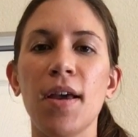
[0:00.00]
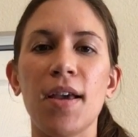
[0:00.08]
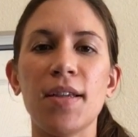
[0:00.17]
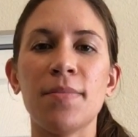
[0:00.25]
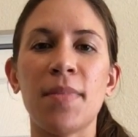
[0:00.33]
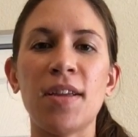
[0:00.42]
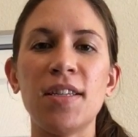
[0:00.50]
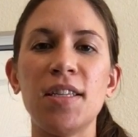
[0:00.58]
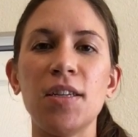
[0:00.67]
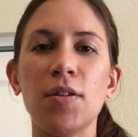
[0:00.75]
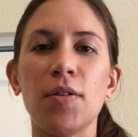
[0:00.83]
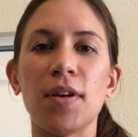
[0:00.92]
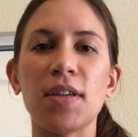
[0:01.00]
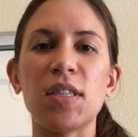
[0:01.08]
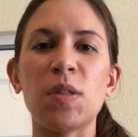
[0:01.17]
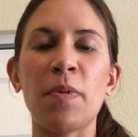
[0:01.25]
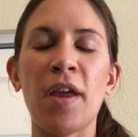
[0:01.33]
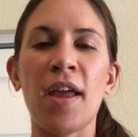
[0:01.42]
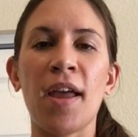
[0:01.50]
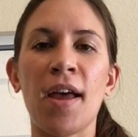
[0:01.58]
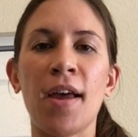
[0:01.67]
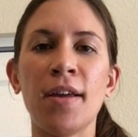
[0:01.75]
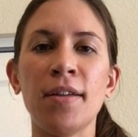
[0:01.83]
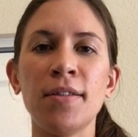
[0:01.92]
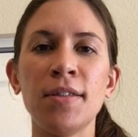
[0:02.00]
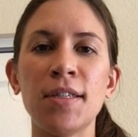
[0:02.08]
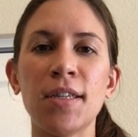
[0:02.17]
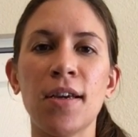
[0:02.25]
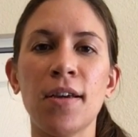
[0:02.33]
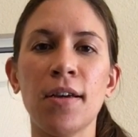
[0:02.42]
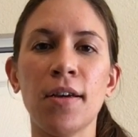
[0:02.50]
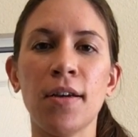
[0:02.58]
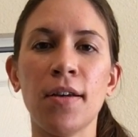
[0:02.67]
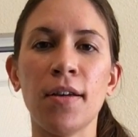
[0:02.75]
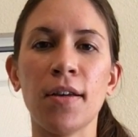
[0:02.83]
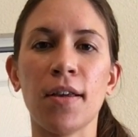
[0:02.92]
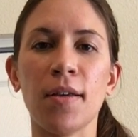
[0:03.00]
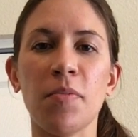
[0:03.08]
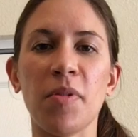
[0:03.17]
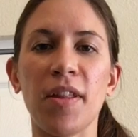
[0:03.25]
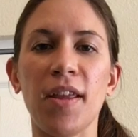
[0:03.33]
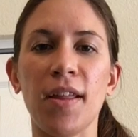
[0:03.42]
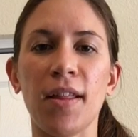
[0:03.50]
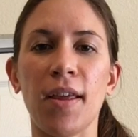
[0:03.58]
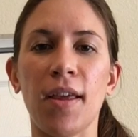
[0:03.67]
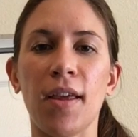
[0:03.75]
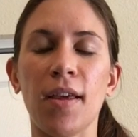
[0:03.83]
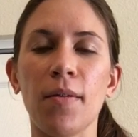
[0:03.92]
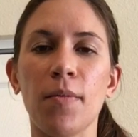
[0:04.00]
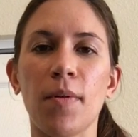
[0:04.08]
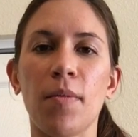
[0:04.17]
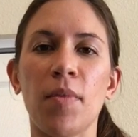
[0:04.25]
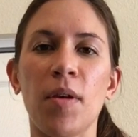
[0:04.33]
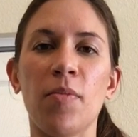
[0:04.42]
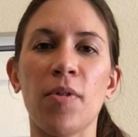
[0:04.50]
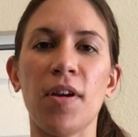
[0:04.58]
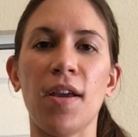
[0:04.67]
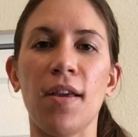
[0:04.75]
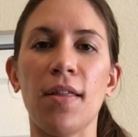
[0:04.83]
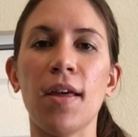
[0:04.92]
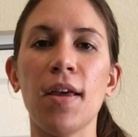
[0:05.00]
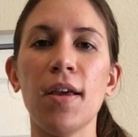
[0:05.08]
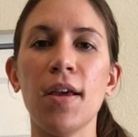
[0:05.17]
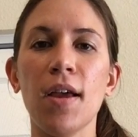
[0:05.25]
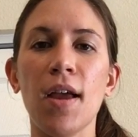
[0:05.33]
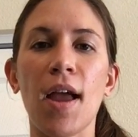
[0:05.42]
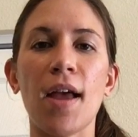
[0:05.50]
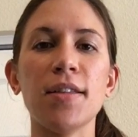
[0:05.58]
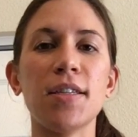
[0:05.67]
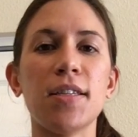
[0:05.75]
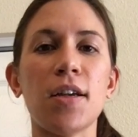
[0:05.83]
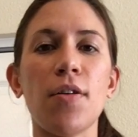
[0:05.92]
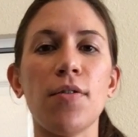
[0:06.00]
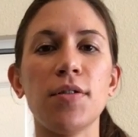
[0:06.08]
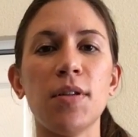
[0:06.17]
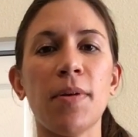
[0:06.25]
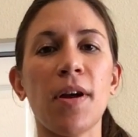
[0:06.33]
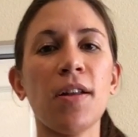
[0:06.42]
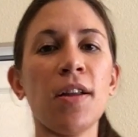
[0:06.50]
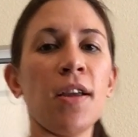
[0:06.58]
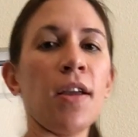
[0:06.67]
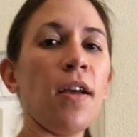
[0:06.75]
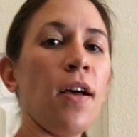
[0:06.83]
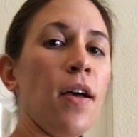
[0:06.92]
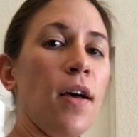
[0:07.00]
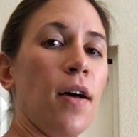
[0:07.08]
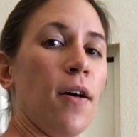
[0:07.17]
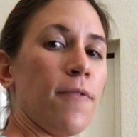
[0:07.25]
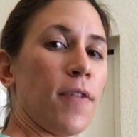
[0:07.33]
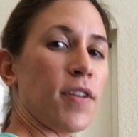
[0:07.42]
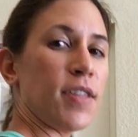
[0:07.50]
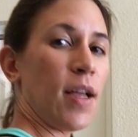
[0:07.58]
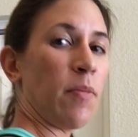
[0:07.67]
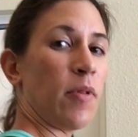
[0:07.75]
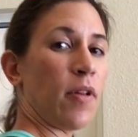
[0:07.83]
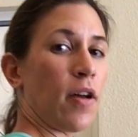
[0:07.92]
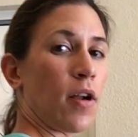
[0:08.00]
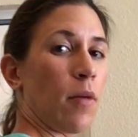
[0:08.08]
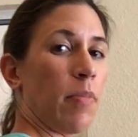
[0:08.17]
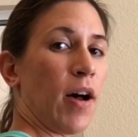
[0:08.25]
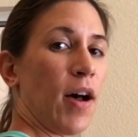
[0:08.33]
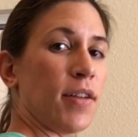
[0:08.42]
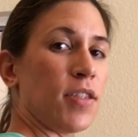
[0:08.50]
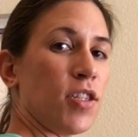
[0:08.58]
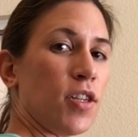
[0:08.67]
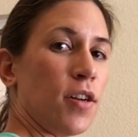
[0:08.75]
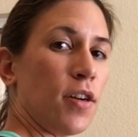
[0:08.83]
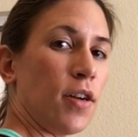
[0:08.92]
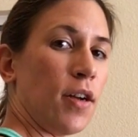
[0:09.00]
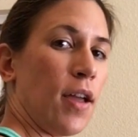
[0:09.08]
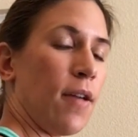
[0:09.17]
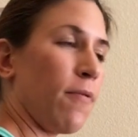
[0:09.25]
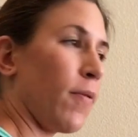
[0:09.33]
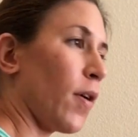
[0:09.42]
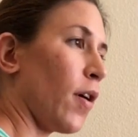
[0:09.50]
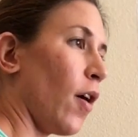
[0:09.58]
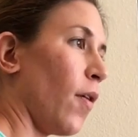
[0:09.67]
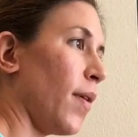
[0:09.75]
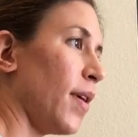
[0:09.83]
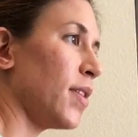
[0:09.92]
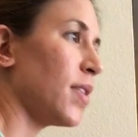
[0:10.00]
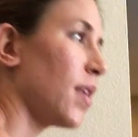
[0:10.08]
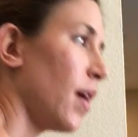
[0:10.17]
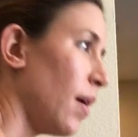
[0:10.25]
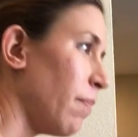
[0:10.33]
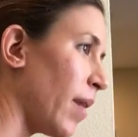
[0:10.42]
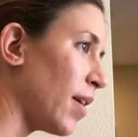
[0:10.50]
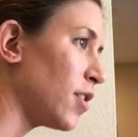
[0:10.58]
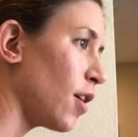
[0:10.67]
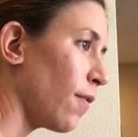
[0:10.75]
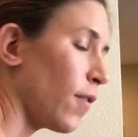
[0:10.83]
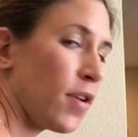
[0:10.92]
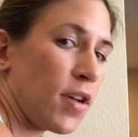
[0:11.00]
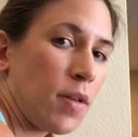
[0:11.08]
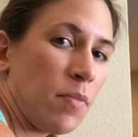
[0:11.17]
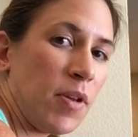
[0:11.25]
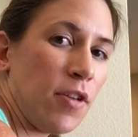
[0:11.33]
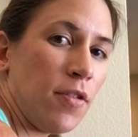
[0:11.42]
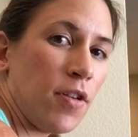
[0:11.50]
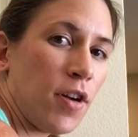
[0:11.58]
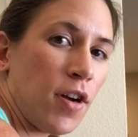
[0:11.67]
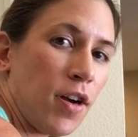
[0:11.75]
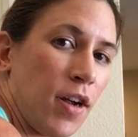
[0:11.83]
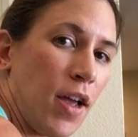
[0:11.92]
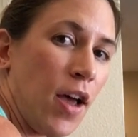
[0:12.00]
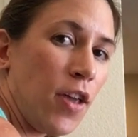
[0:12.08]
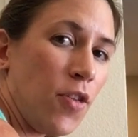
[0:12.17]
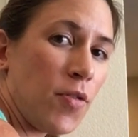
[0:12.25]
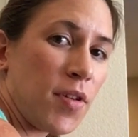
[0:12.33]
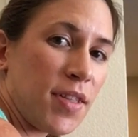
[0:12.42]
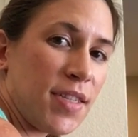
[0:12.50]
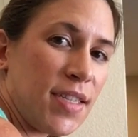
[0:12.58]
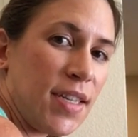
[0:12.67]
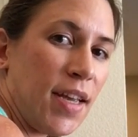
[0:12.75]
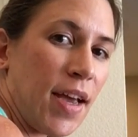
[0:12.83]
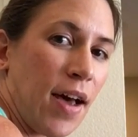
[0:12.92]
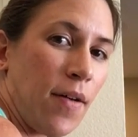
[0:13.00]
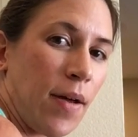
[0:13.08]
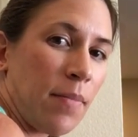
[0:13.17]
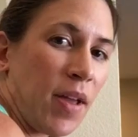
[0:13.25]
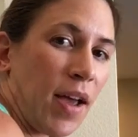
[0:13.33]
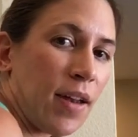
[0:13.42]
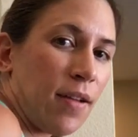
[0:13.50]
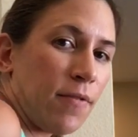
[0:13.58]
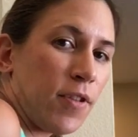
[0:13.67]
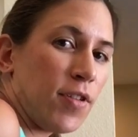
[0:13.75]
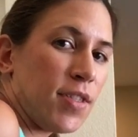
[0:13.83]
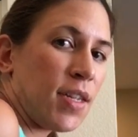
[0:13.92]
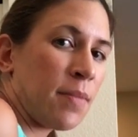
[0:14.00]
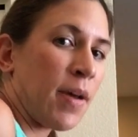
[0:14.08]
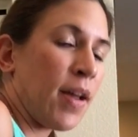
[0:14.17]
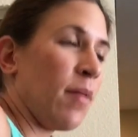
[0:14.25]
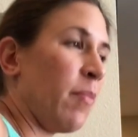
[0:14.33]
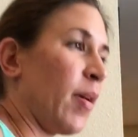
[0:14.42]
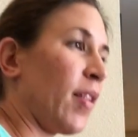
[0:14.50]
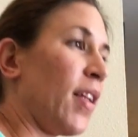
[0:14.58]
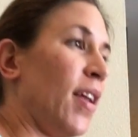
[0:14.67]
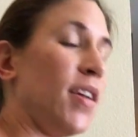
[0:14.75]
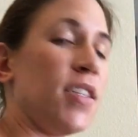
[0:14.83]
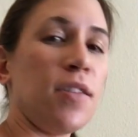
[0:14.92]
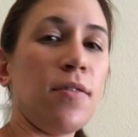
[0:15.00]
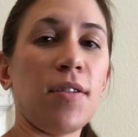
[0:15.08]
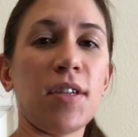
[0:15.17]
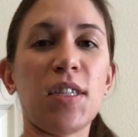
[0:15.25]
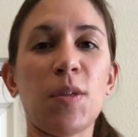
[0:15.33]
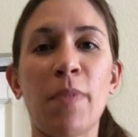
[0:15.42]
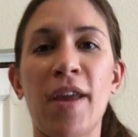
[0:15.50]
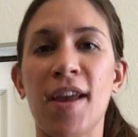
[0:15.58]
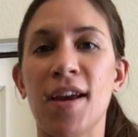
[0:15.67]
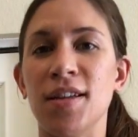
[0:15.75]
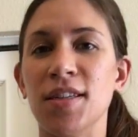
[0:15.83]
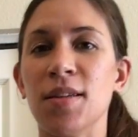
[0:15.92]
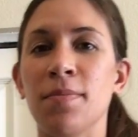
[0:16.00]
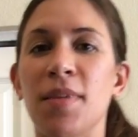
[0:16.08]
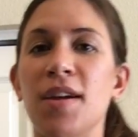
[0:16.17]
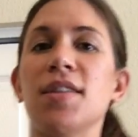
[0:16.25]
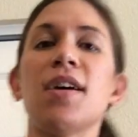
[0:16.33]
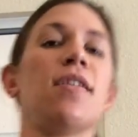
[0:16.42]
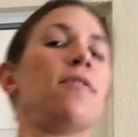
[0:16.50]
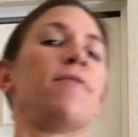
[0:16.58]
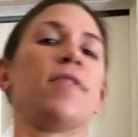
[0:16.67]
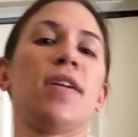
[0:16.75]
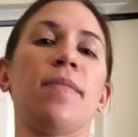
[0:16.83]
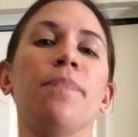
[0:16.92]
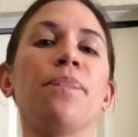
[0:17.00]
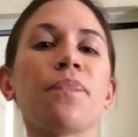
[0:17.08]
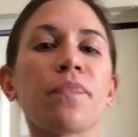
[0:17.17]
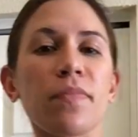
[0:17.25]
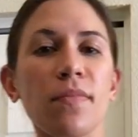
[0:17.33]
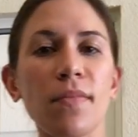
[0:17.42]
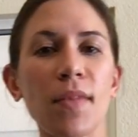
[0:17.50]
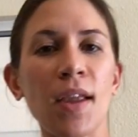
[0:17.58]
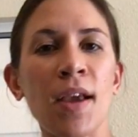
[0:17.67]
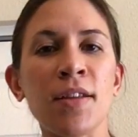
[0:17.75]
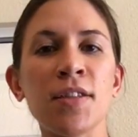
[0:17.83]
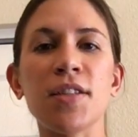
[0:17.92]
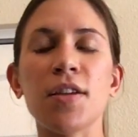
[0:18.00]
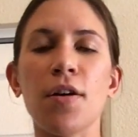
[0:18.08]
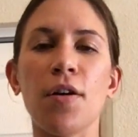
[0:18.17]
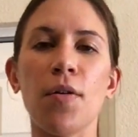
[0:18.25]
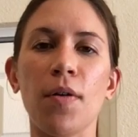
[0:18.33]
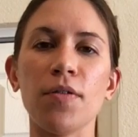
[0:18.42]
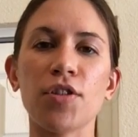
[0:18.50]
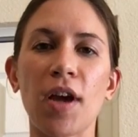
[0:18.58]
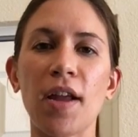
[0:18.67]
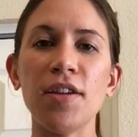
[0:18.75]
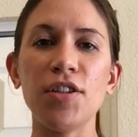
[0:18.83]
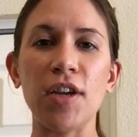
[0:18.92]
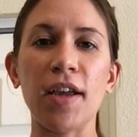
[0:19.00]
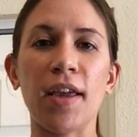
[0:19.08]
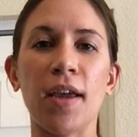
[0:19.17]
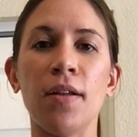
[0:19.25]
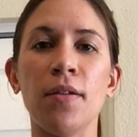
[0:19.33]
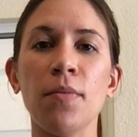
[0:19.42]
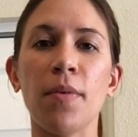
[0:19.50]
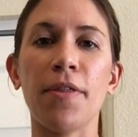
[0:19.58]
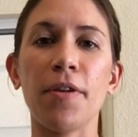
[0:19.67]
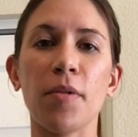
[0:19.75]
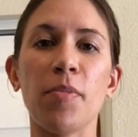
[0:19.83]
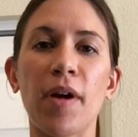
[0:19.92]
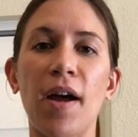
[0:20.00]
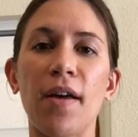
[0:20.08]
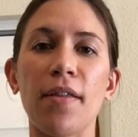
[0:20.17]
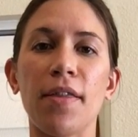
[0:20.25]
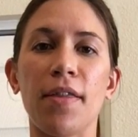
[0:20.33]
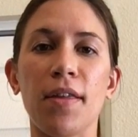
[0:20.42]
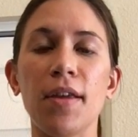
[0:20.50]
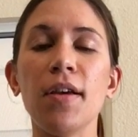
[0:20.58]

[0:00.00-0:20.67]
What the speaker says: is meant to expand completely when we breathe. And so, depending, for example, on our posture, if we're always bent over at a computer, you can see how I'm kind of losing my ability to expand my diaphragm. And so, try to check in with your breath